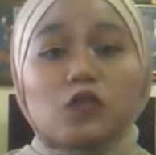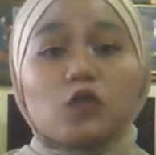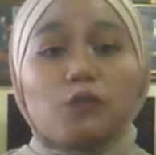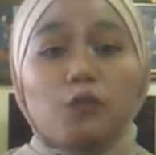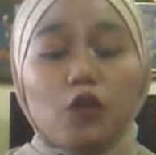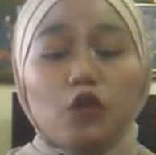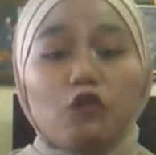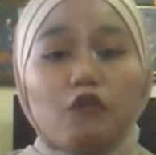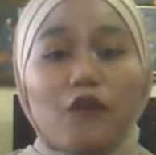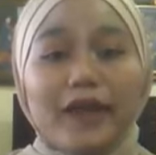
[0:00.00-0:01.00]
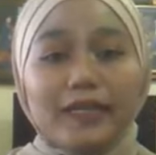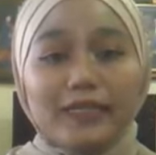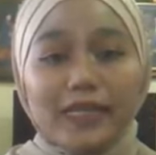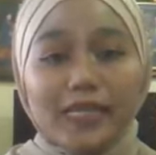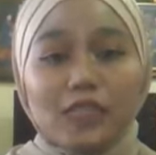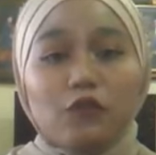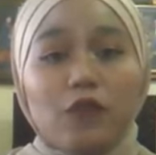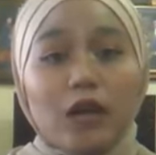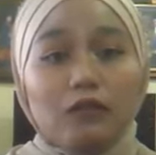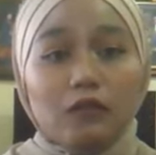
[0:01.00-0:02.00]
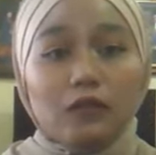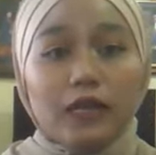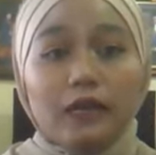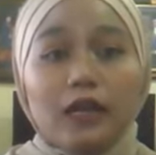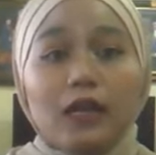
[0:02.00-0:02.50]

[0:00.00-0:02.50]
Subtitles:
So both findings found out that